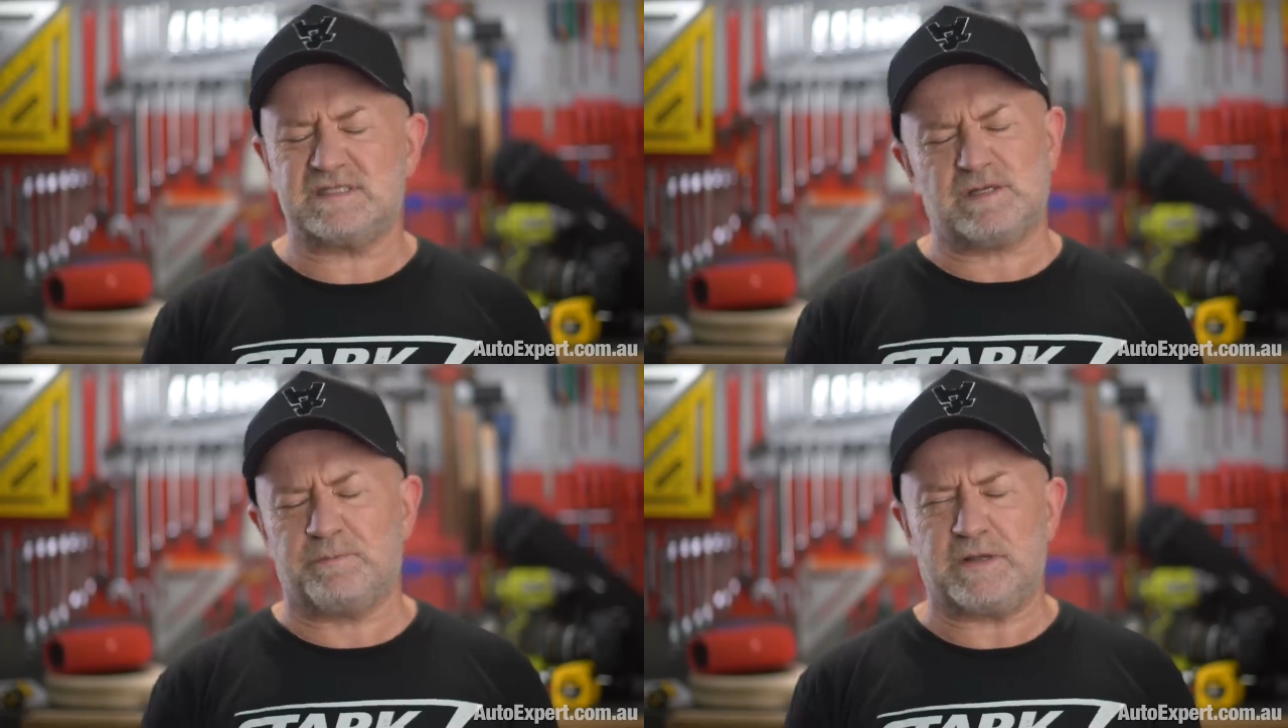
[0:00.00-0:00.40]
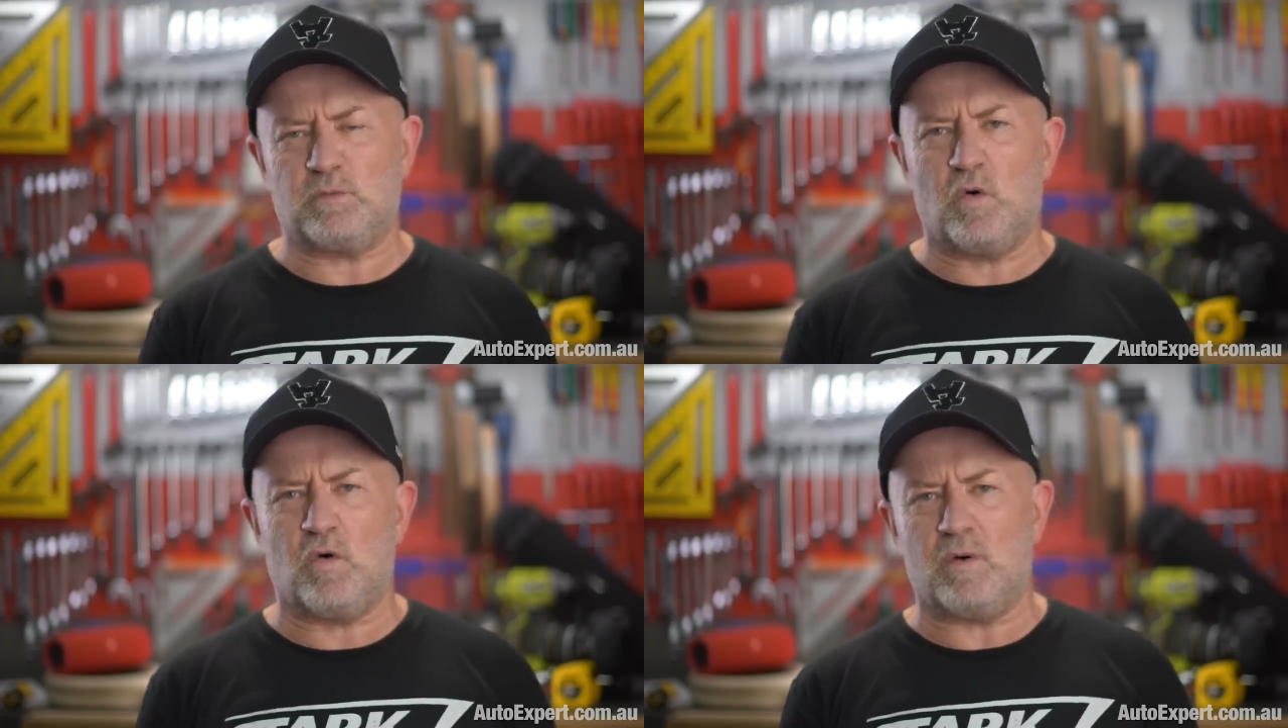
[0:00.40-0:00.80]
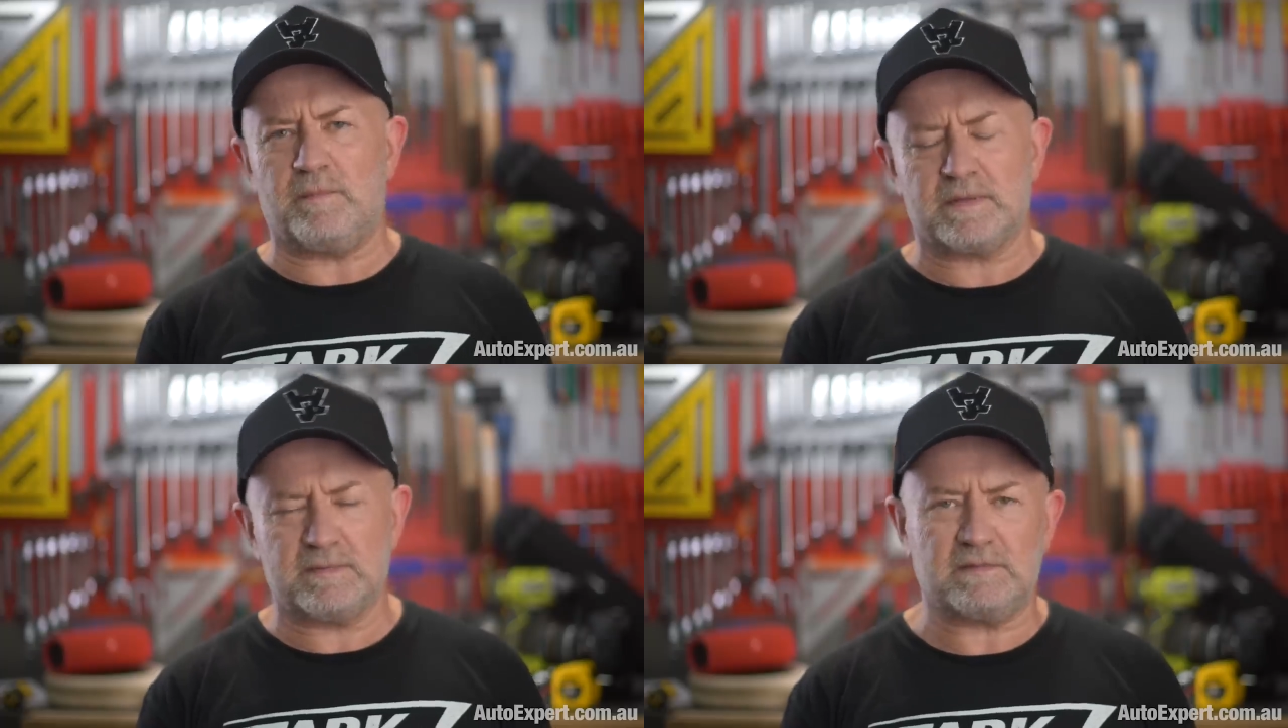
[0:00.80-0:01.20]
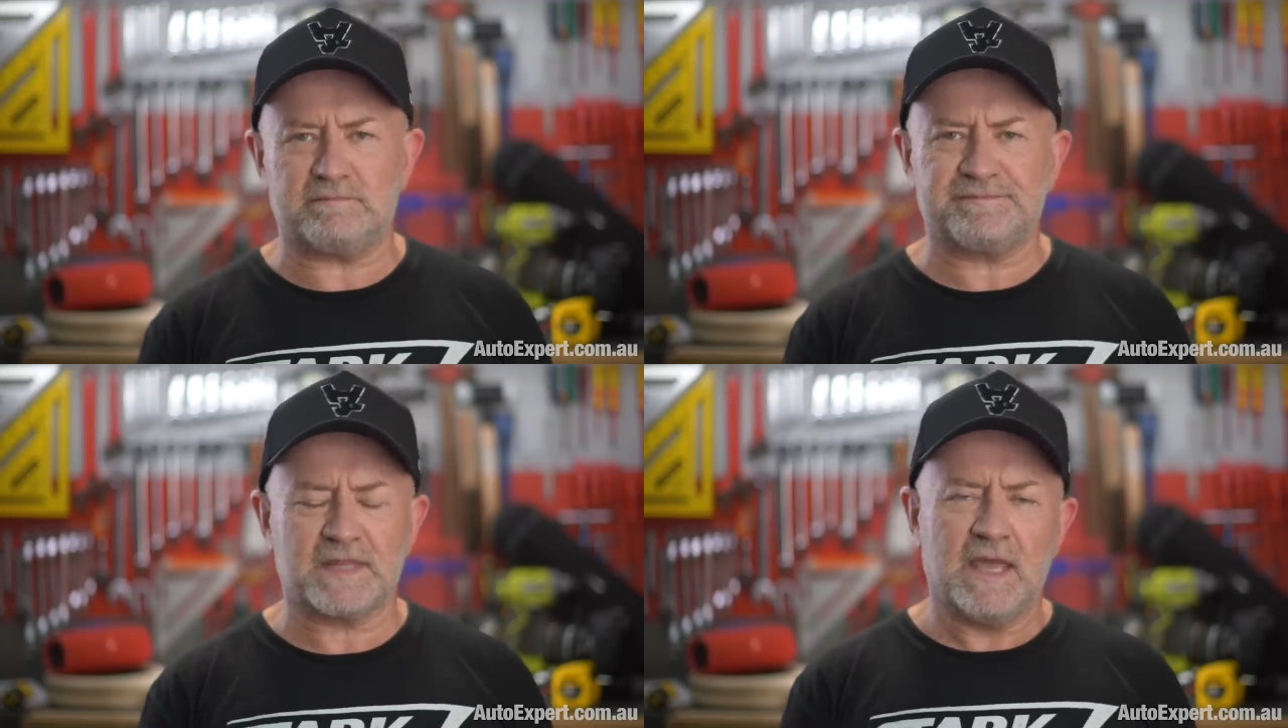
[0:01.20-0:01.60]
It's still pretty warm. I
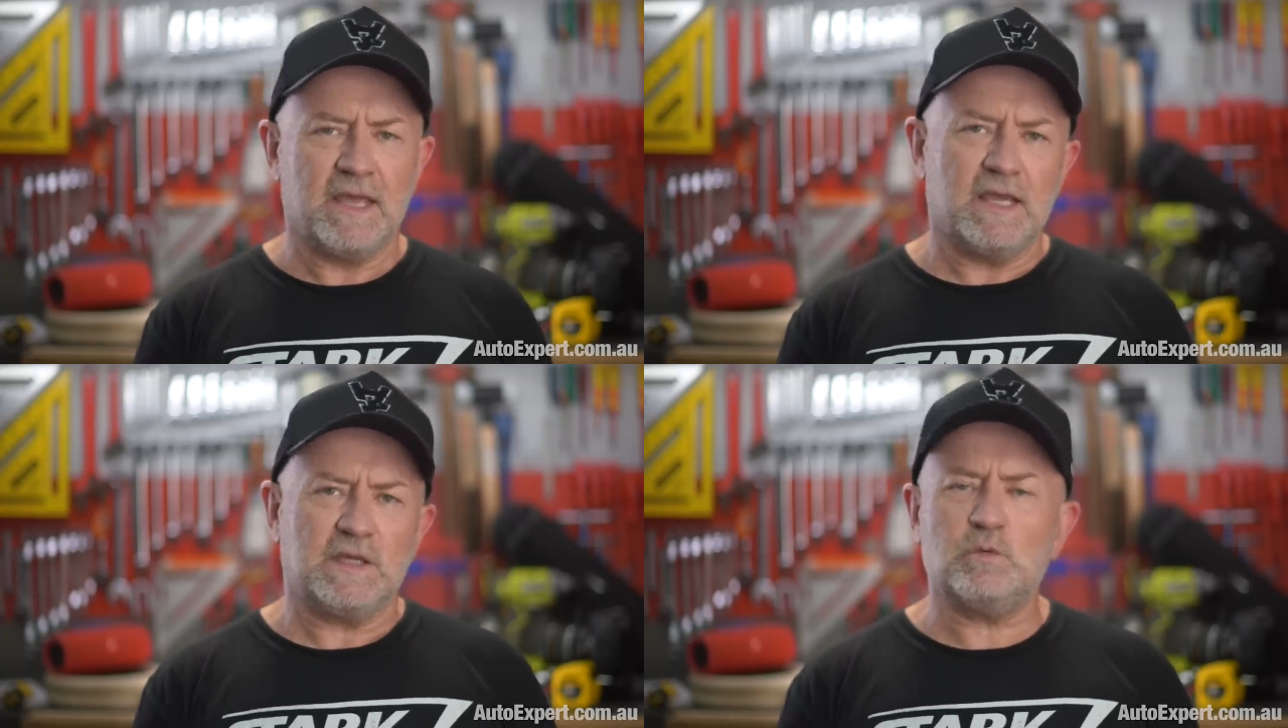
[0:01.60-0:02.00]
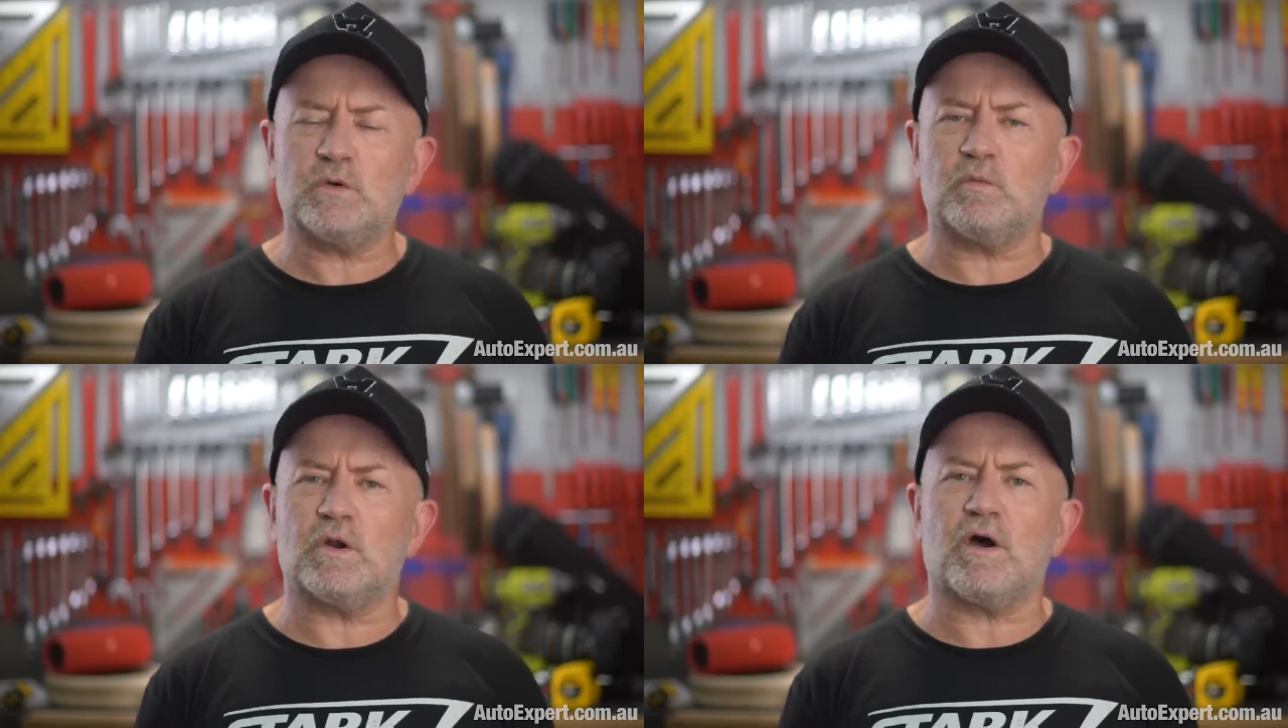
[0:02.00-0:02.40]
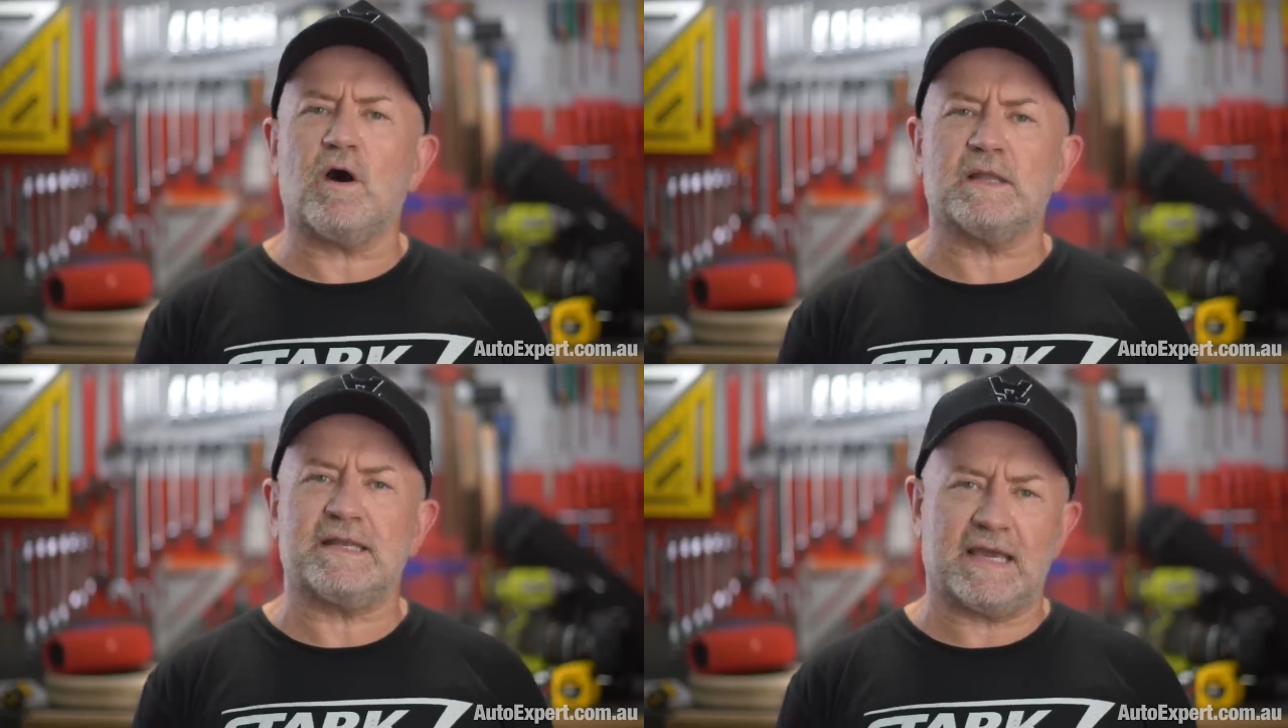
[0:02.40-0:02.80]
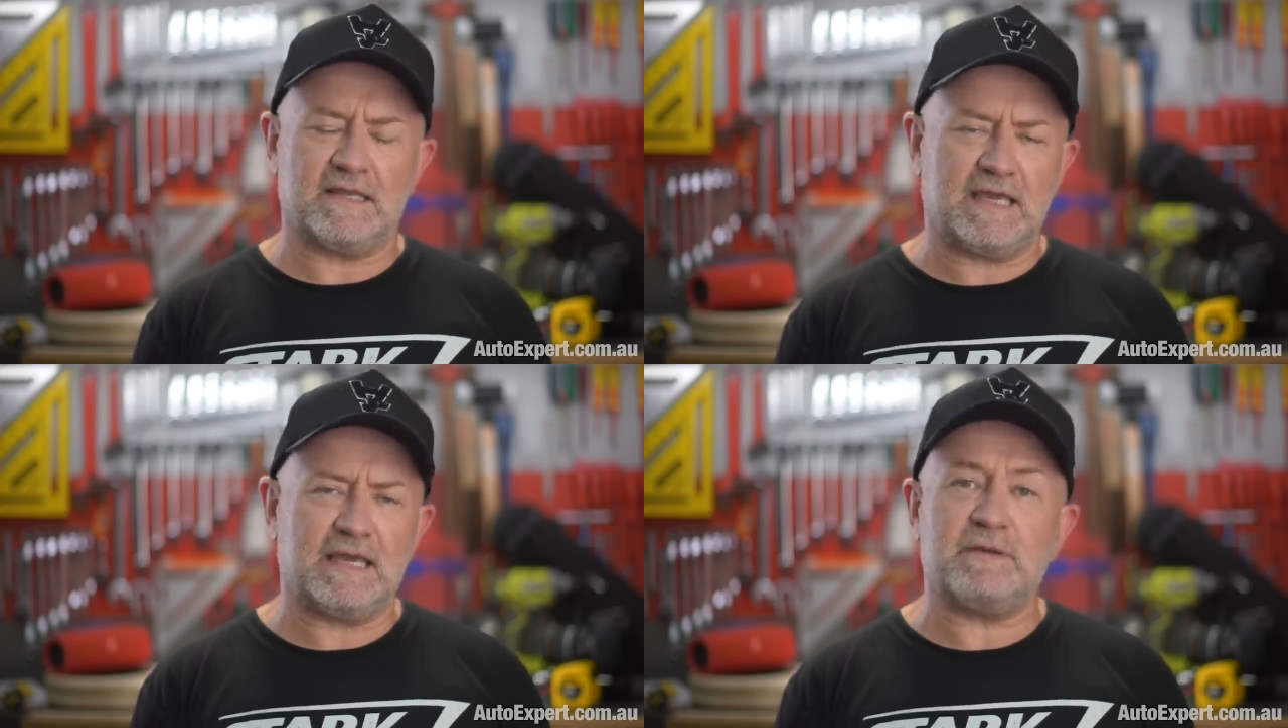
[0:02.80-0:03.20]
mean, you wouldn't want a
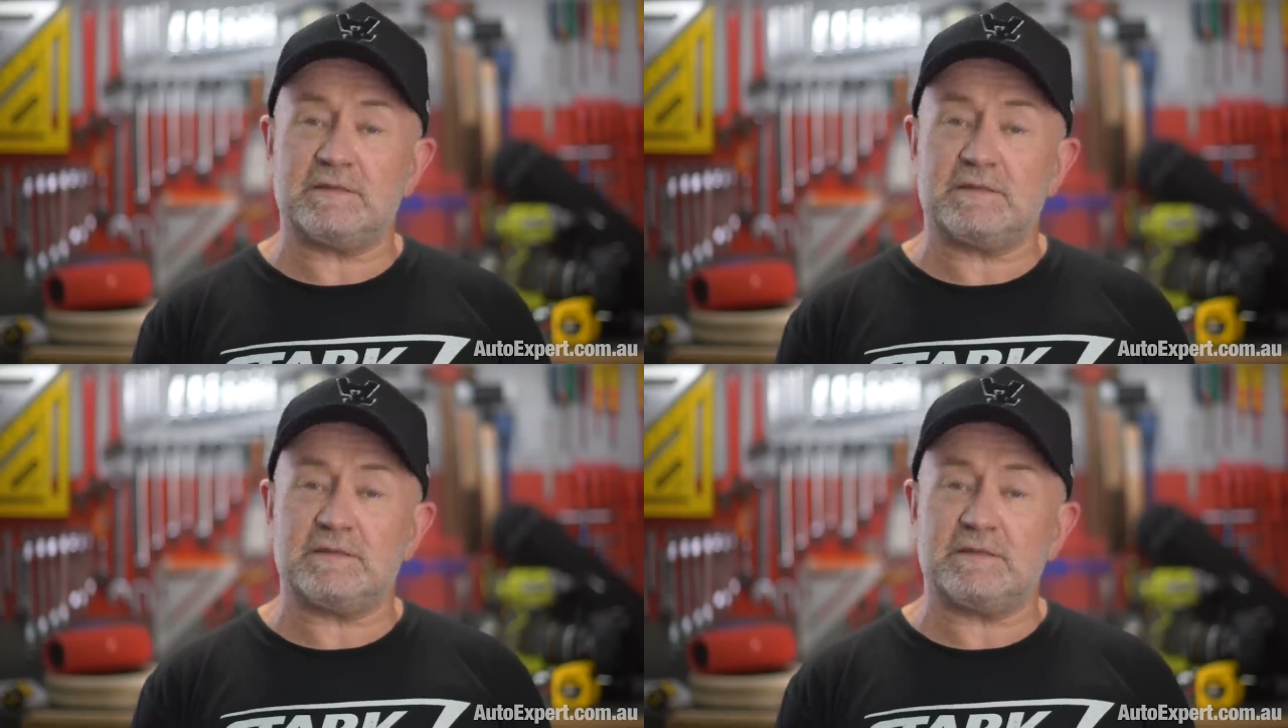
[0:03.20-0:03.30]
holiday there,